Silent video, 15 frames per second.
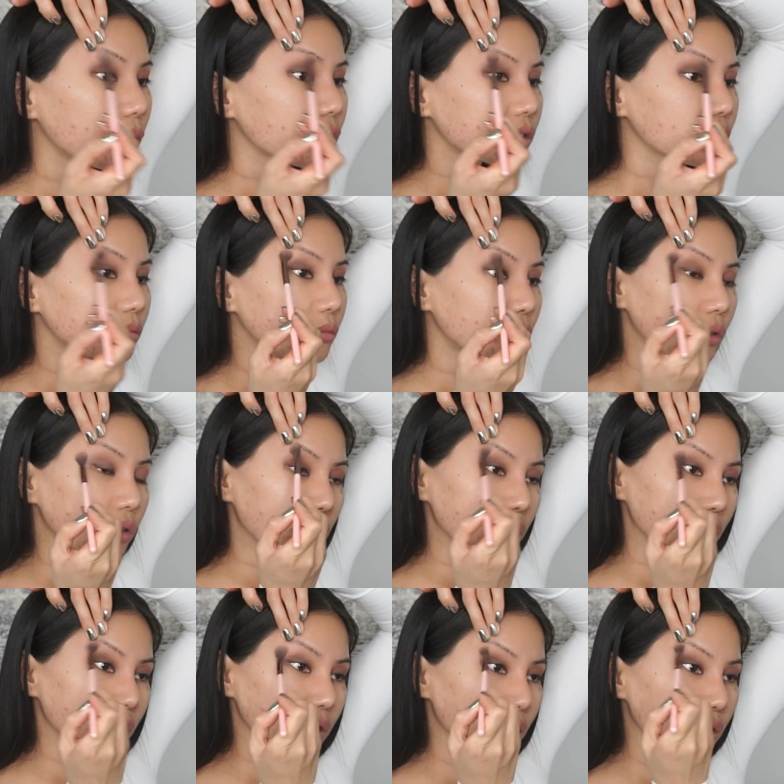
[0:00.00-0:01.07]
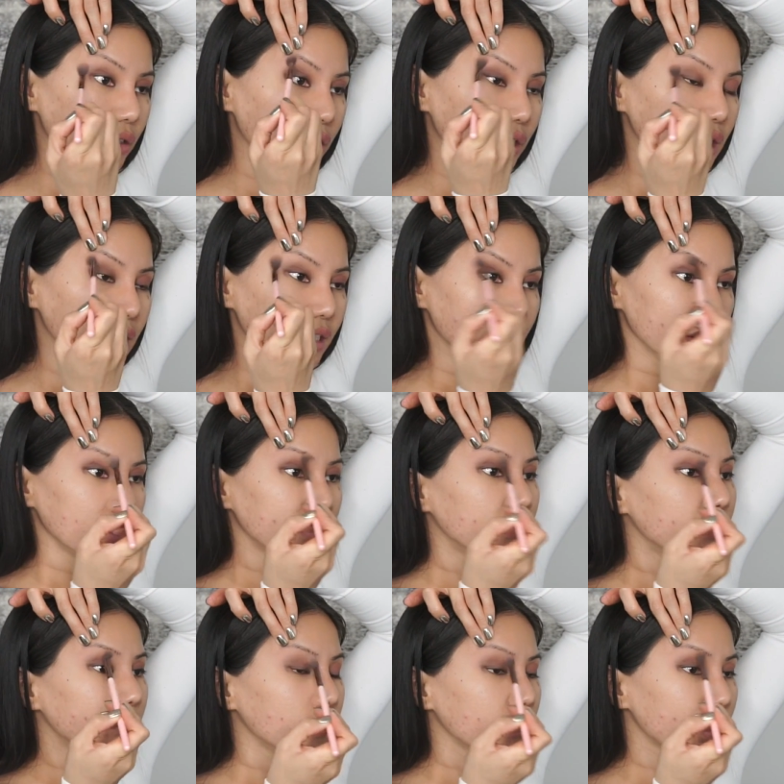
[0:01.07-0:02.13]
Some more.
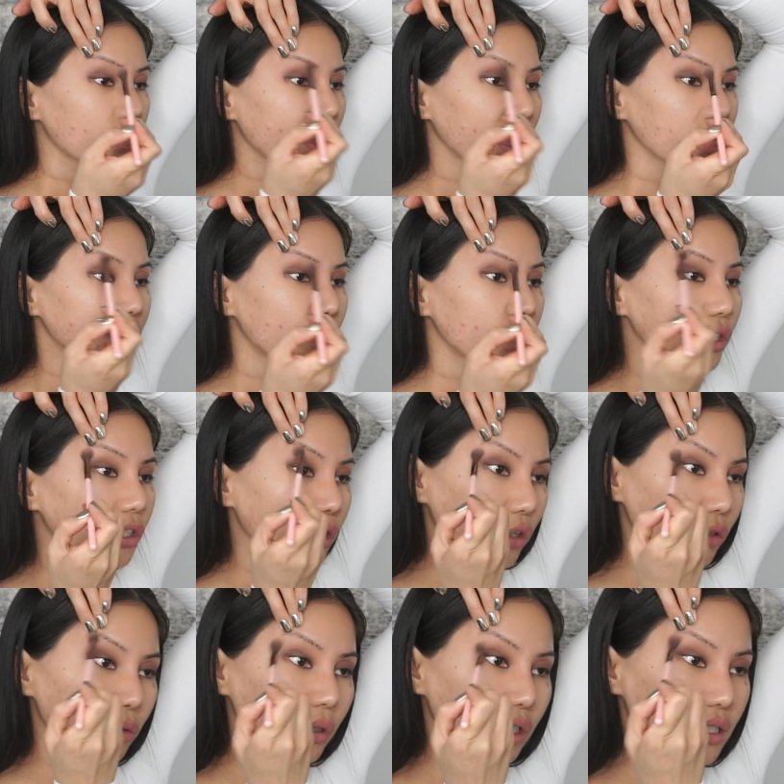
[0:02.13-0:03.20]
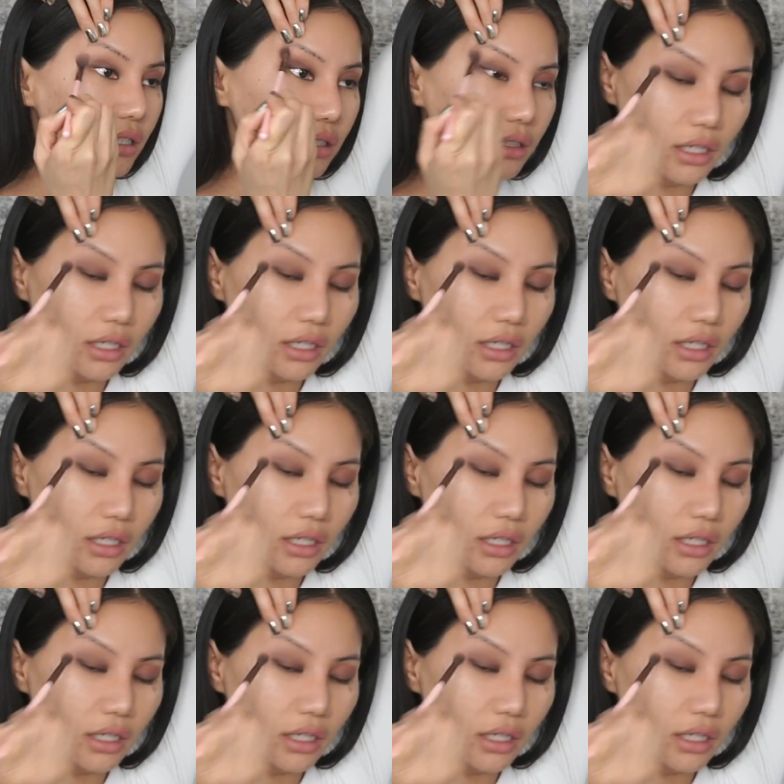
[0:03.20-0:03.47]
You kind of want to go with a